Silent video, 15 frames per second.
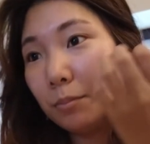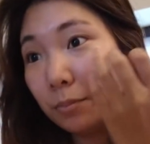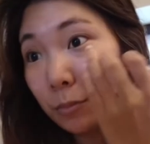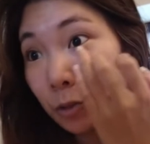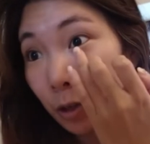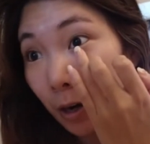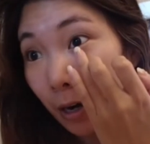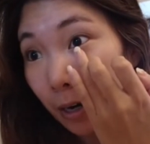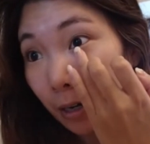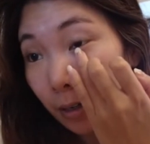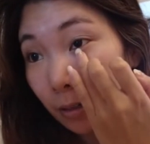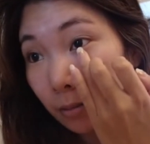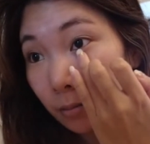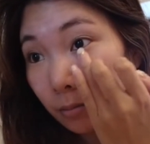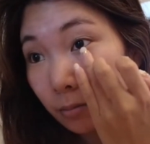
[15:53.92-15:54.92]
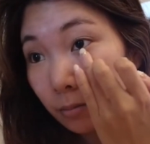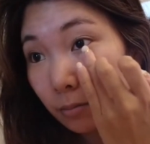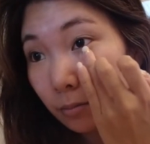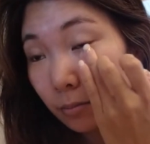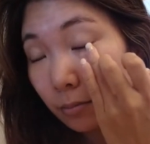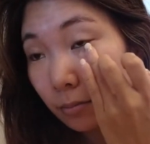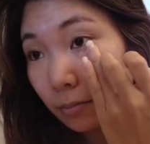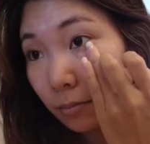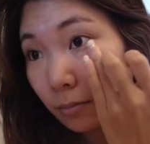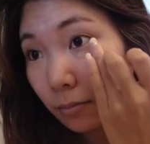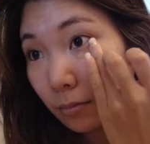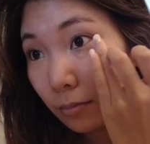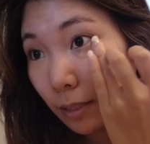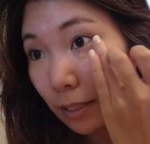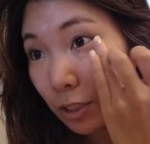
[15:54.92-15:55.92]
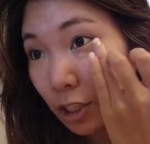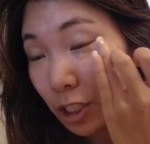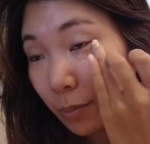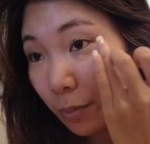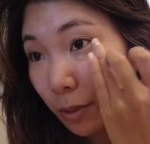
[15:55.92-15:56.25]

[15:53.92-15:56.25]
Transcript: trying like cheap